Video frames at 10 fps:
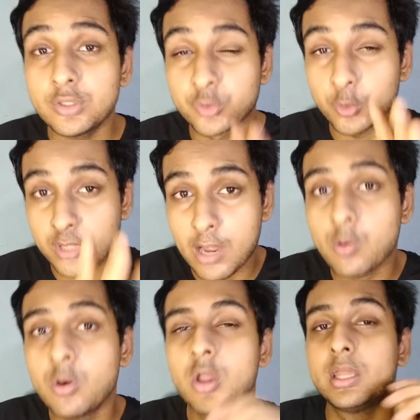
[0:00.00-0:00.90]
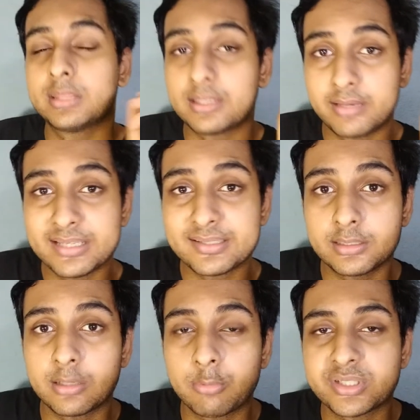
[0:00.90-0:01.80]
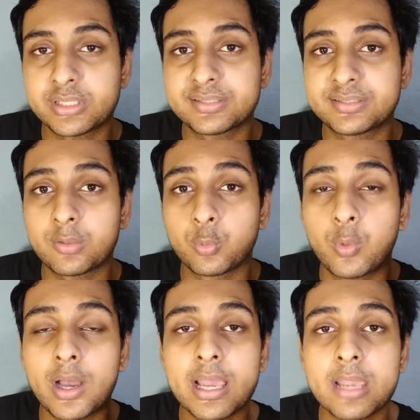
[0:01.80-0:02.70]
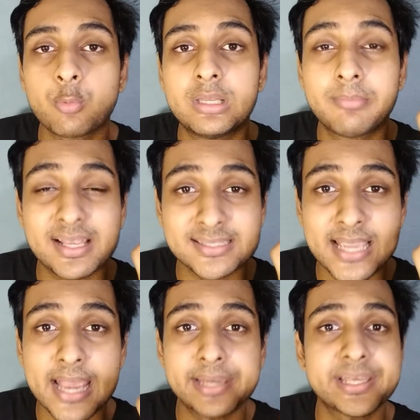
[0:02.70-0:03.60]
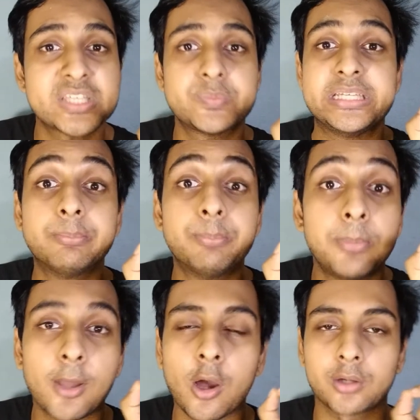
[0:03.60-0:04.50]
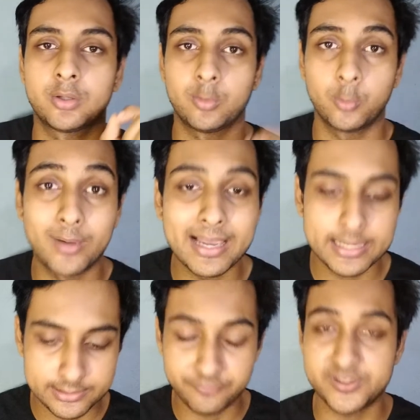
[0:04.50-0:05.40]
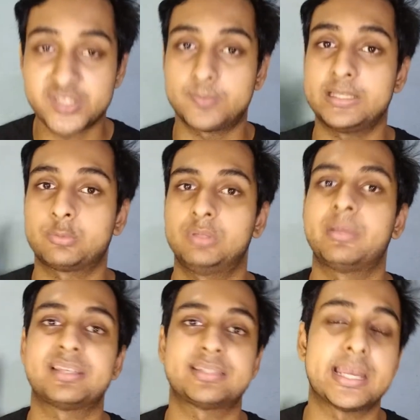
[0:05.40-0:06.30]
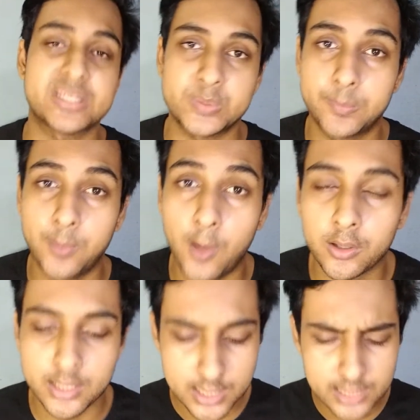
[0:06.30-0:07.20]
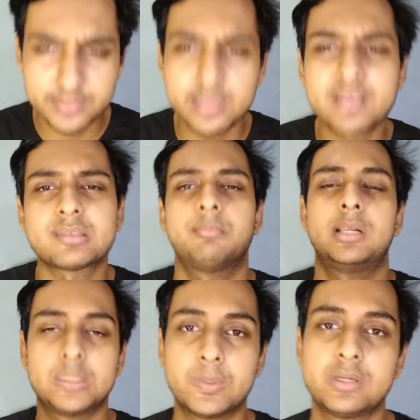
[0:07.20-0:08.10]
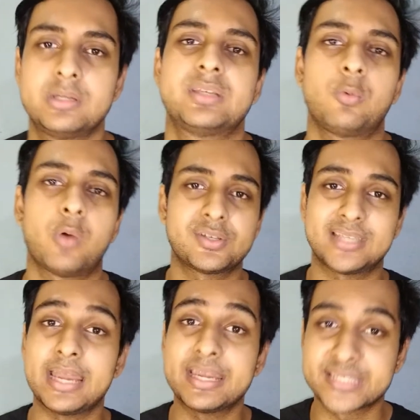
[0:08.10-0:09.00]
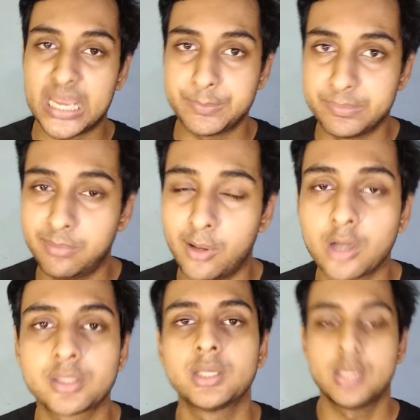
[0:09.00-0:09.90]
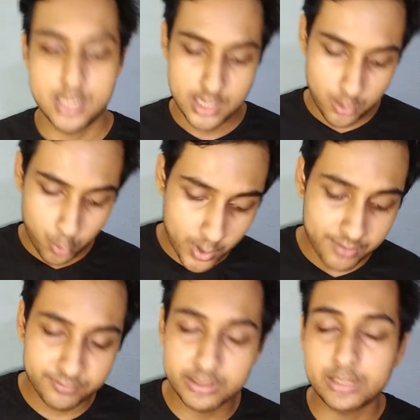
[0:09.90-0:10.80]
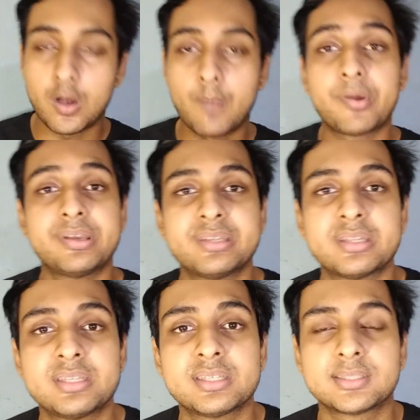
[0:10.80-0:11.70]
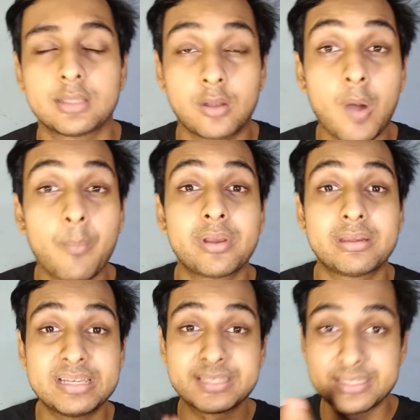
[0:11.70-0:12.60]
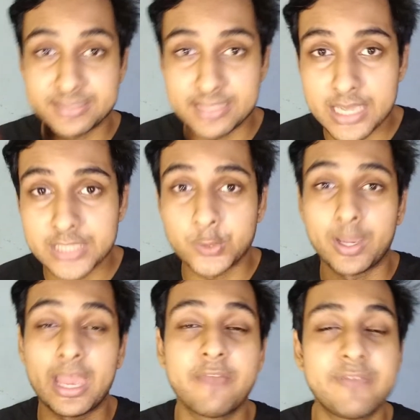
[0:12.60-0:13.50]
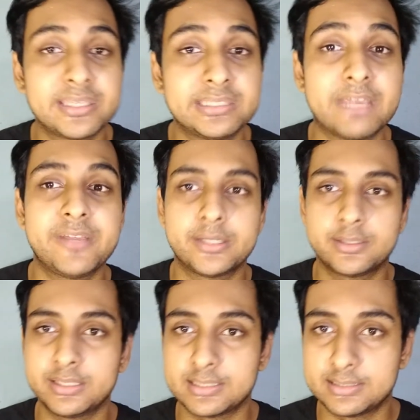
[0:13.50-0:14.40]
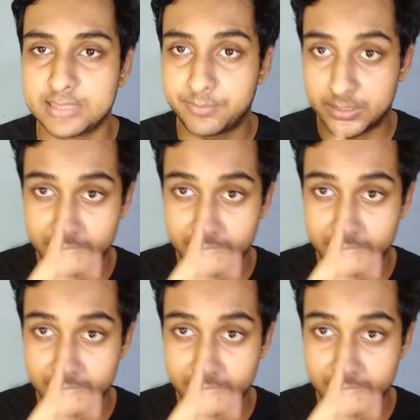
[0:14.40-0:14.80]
So now the question is that why will my sinus be blocked? Why in the first place will my sinus be blocked? There are some multiple reasons why your sinus can be blocked. One of the common reason is that you are having deviated nasal septum.